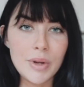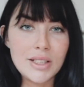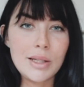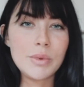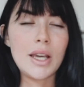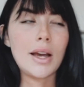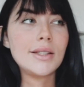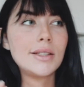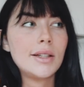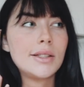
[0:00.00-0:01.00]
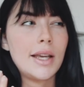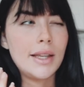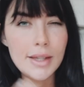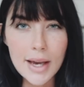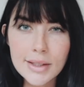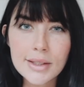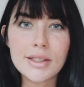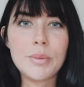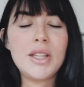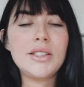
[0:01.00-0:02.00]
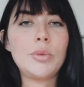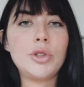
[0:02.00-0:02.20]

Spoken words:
But it seems like I started saying yes to some of these